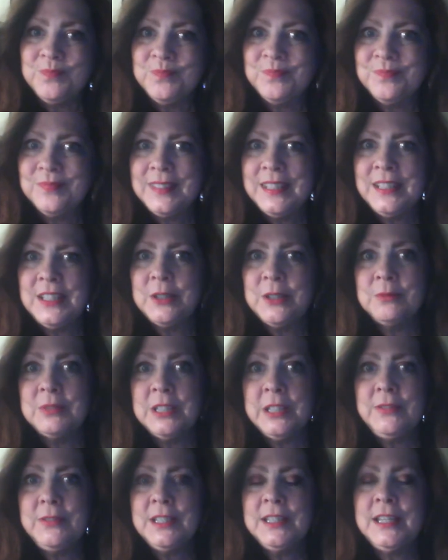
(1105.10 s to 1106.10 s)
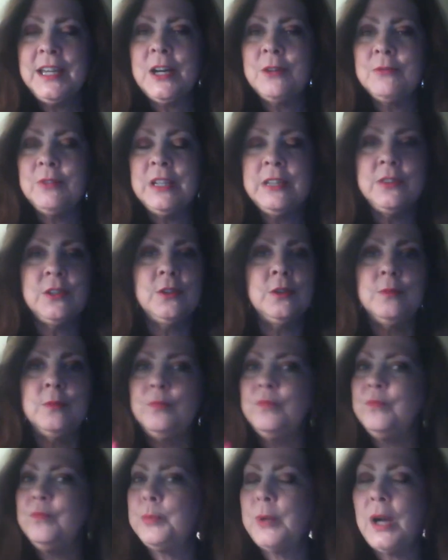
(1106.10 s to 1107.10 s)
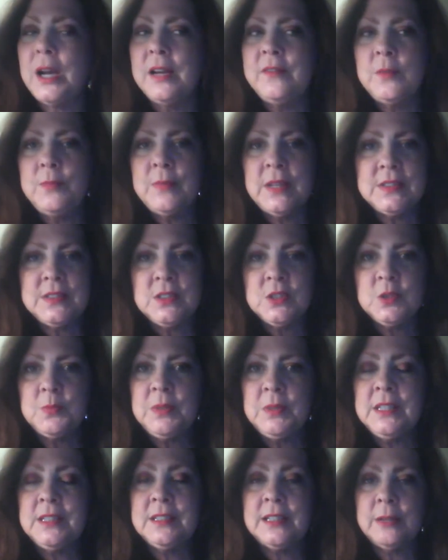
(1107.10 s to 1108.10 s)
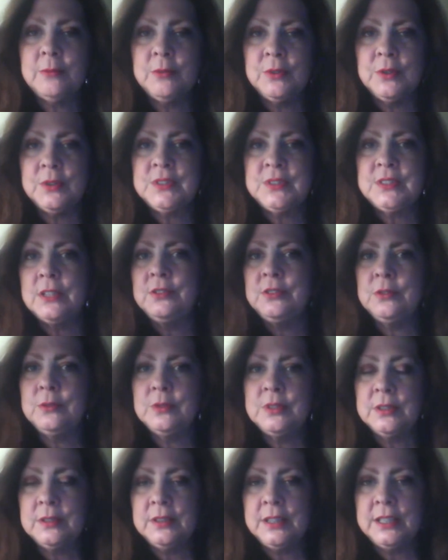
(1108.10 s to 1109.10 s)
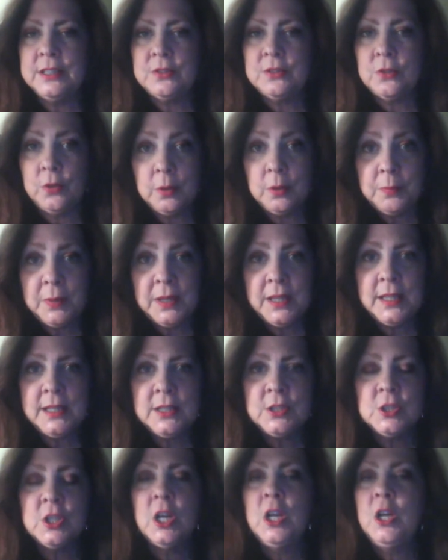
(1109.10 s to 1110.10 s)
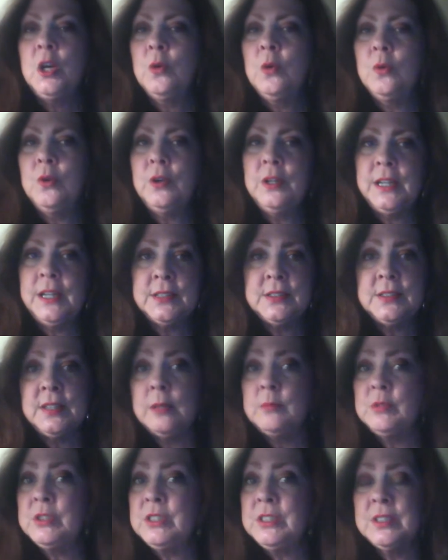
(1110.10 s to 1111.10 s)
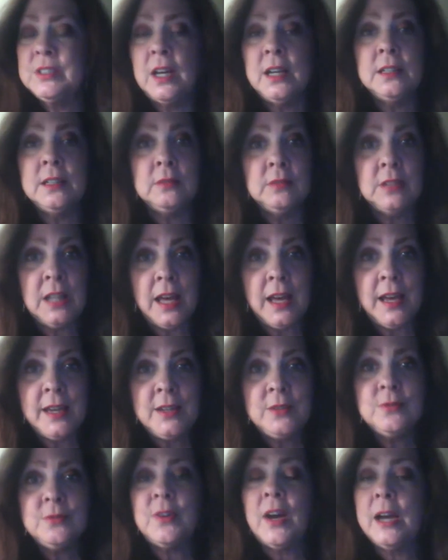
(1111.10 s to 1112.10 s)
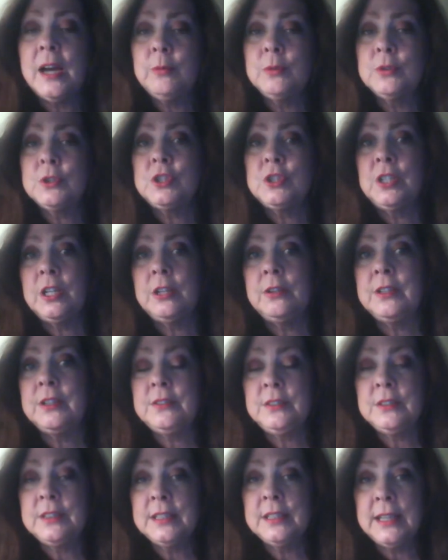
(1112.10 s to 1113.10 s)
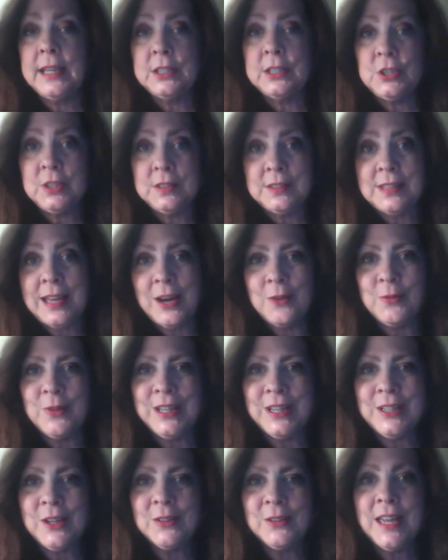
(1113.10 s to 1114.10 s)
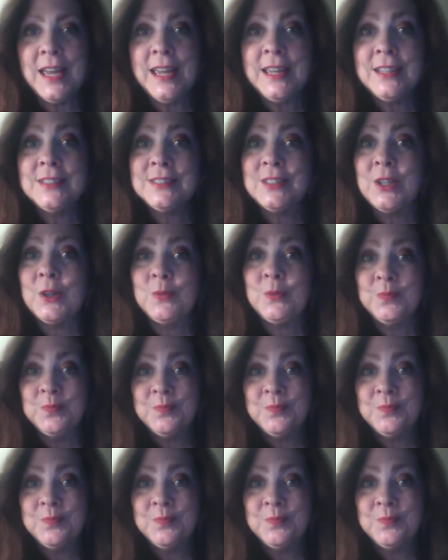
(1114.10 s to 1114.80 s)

give it a go. Either private message me and I will send you the link to her page, or next time she's on live, I will share it and you can catch it that way. Okay, so